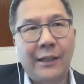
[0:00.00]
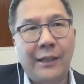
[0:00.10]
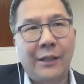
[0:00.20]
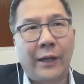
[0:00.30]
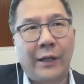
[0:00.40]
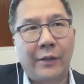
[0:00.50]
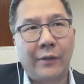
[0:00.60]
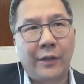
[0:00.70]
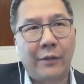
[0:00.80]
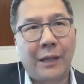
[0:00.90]
where
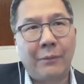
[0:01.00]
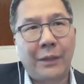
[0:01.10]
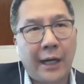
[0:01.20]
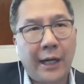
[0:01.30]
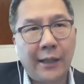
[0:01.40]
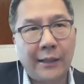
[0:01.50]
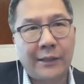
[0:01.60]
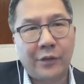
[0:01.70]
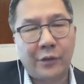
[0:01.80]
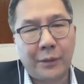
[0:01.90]
there may be colleagues or